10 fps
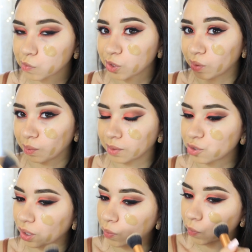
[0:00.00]
So now I'm gonna
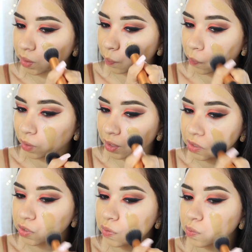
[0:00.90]
try it with the
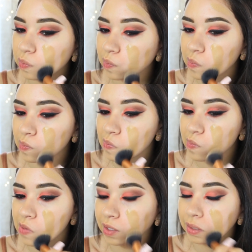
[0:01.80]
brush.
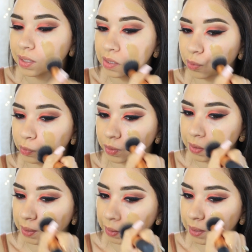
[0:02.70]
And this is the Real
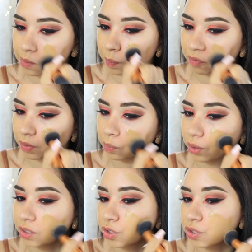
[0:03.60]
Techniques buffing
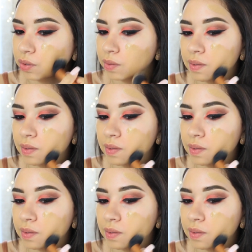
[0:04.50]
brush.